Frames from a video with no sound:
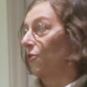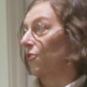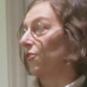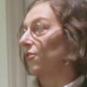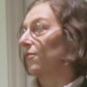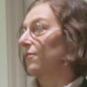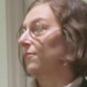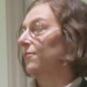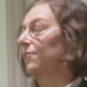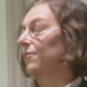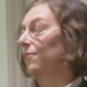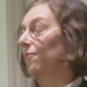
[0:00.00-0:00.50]
were
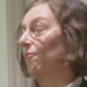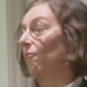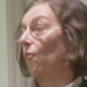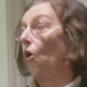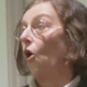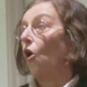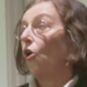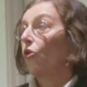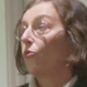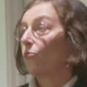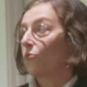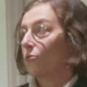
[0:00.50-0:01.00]

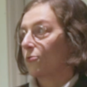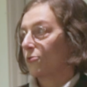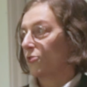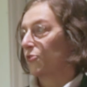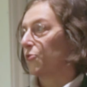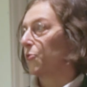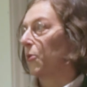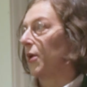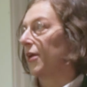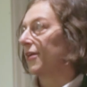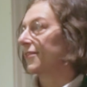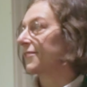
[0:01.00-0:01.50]

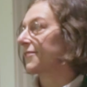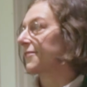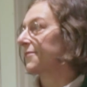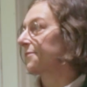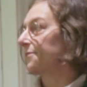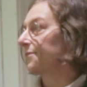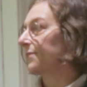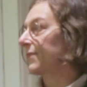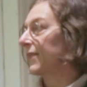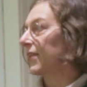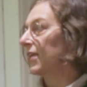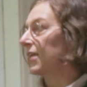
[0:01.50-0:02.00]
almost right.
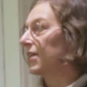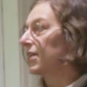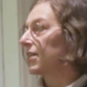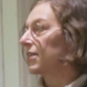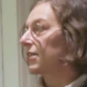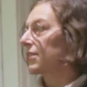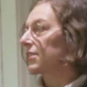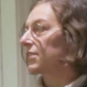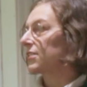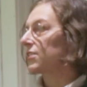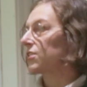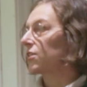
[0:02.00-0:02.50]

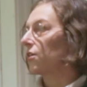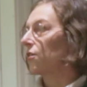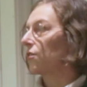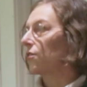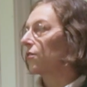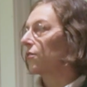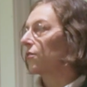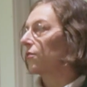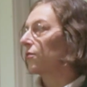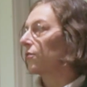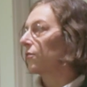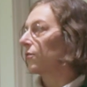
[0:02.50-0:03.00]

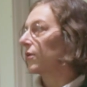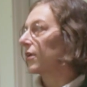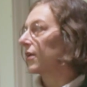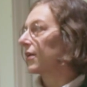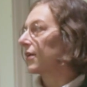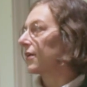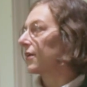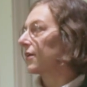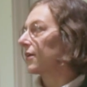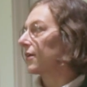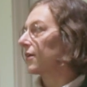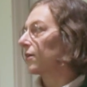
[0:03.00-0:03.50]
So
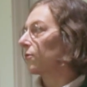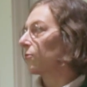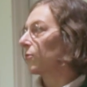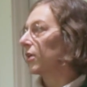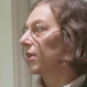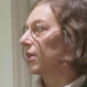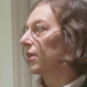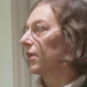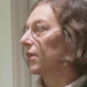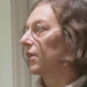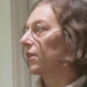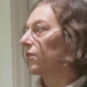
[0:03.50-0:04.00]

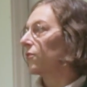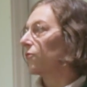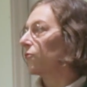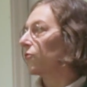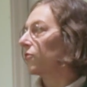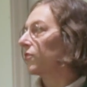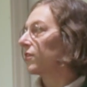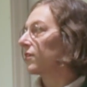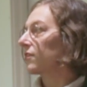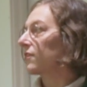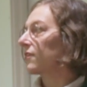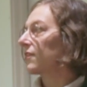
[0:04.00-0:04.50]
we
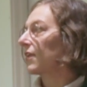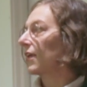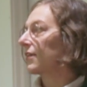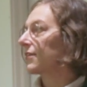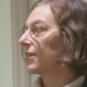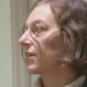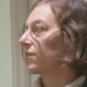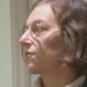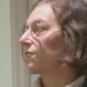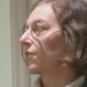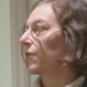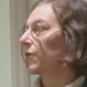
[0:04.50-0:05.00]
did not
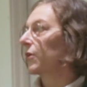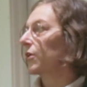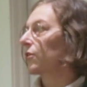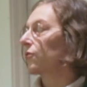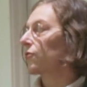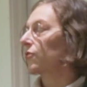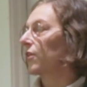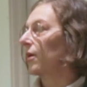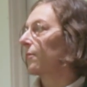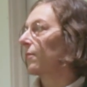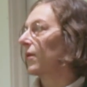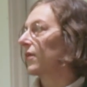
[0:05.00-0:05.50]
get very
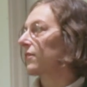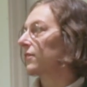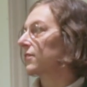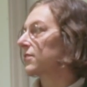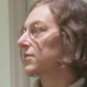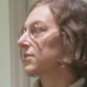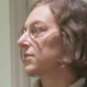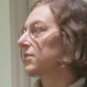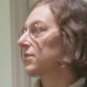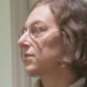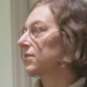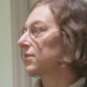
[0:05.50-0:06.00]
good
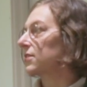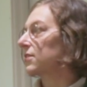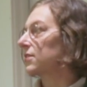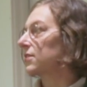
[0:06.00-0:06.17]
abundance